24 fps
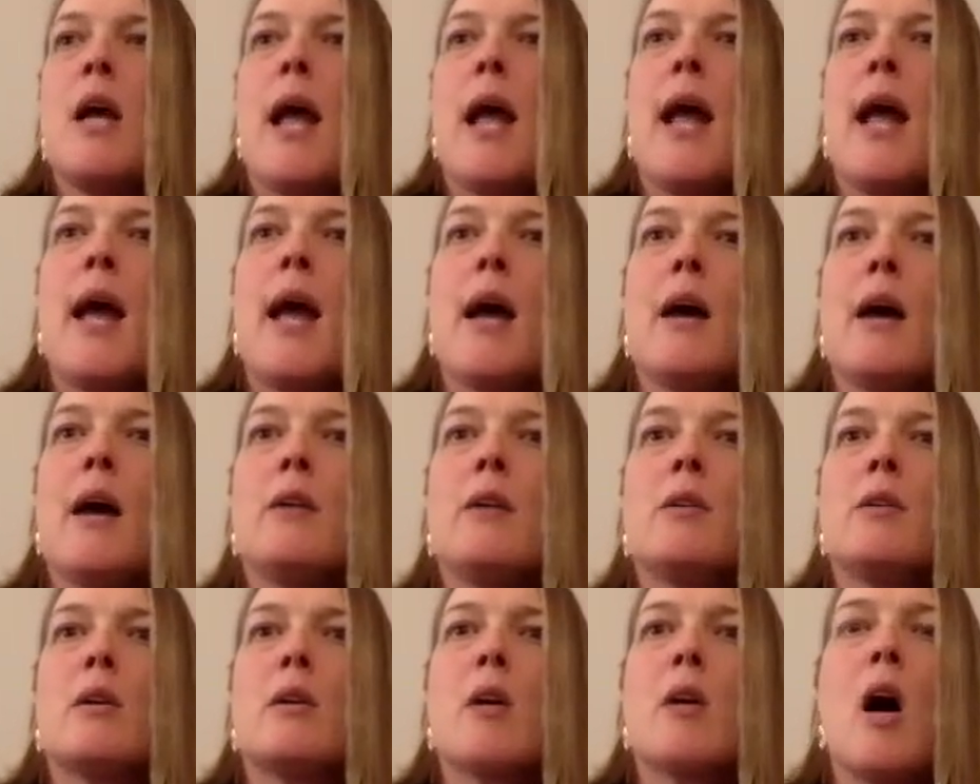
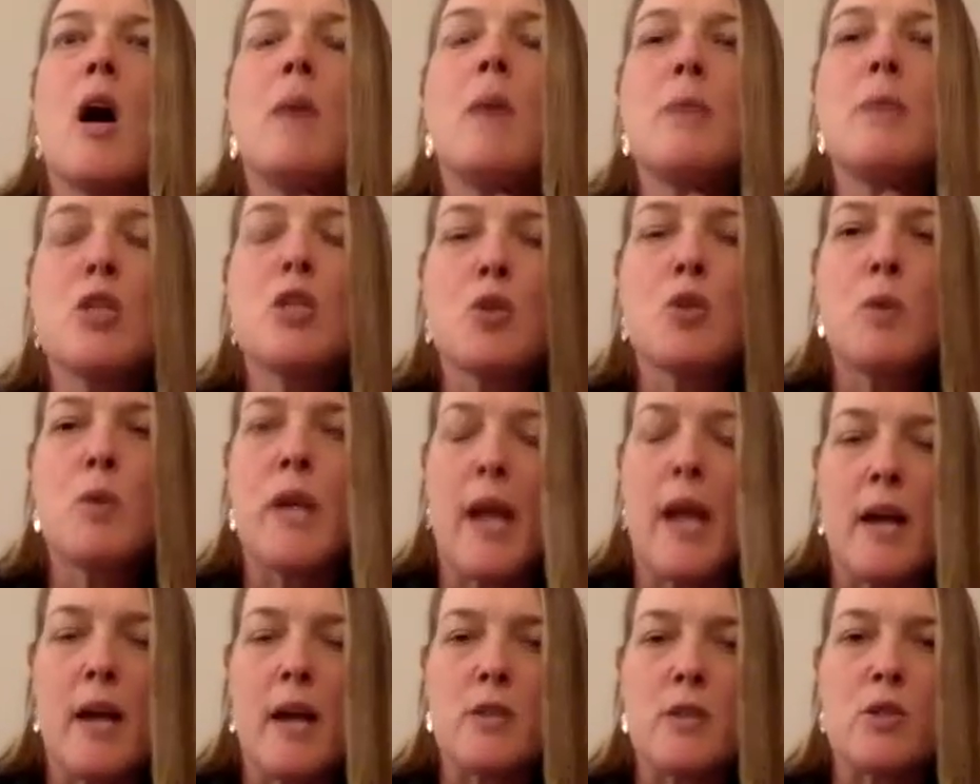and coming to an
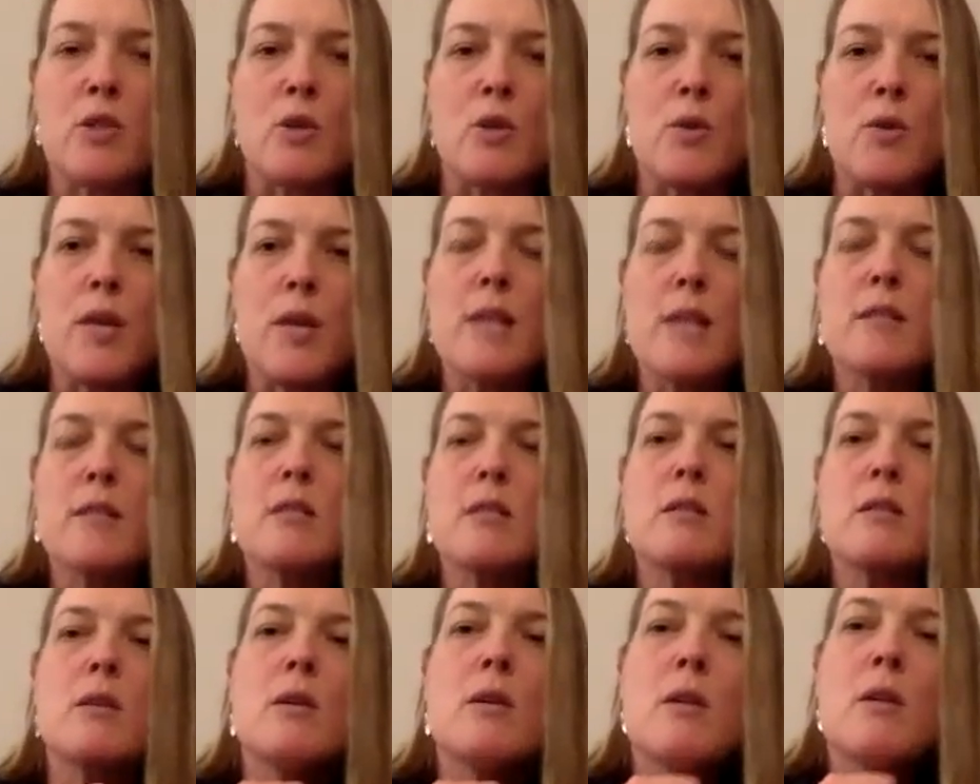answer. That's
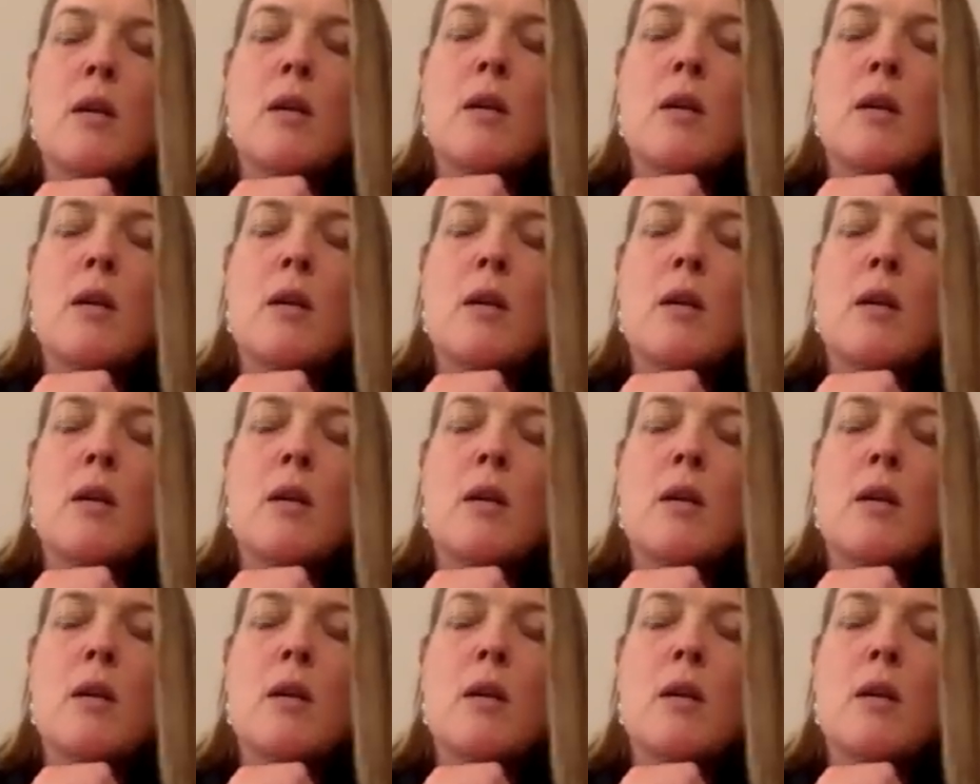still